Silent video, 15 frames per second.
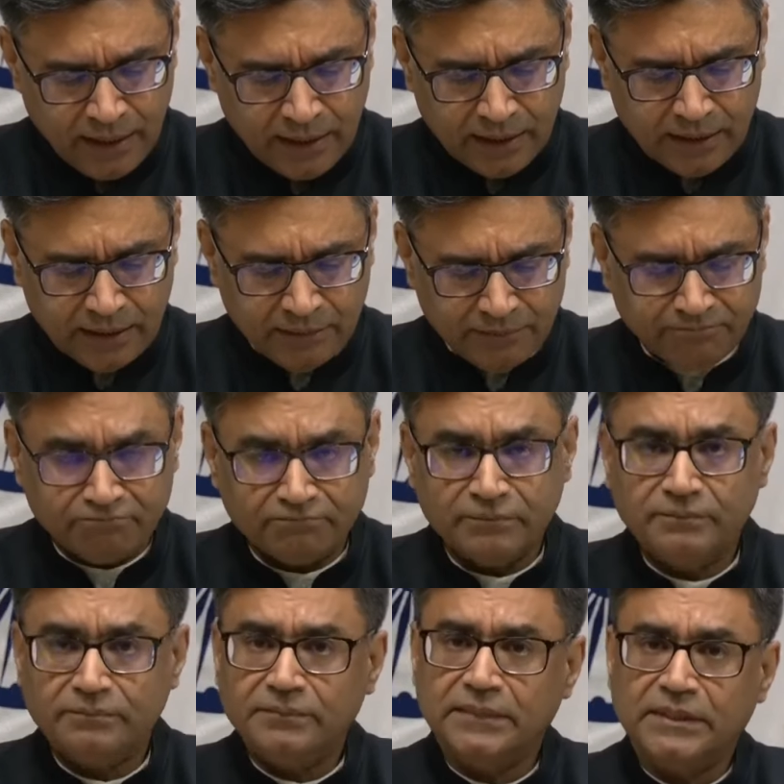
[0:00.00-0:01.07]

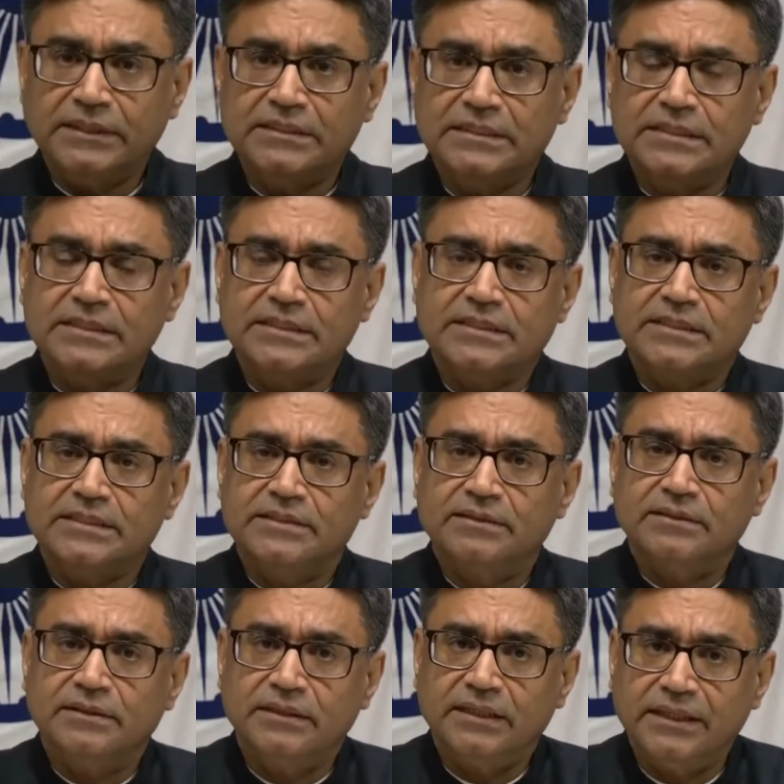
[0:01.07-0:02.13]
This is
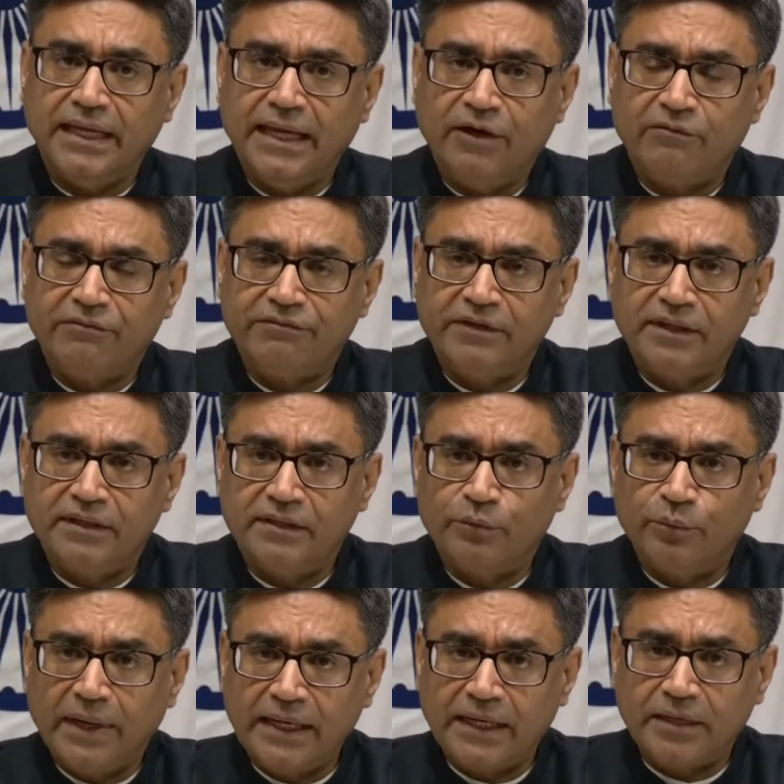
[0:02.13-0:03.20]
the day
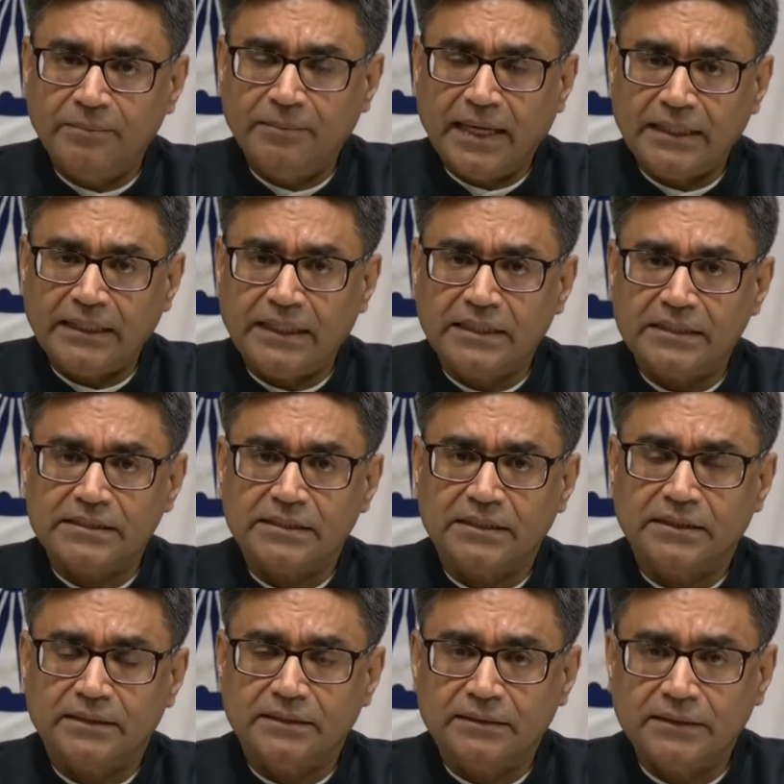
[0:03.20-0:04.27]
of welcome, and there is
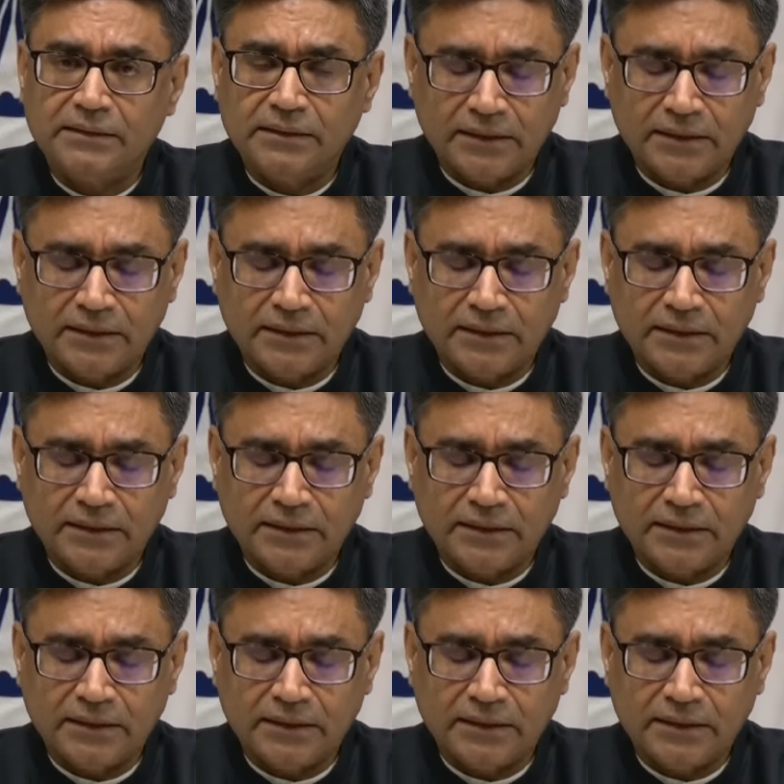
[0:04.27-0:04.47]
a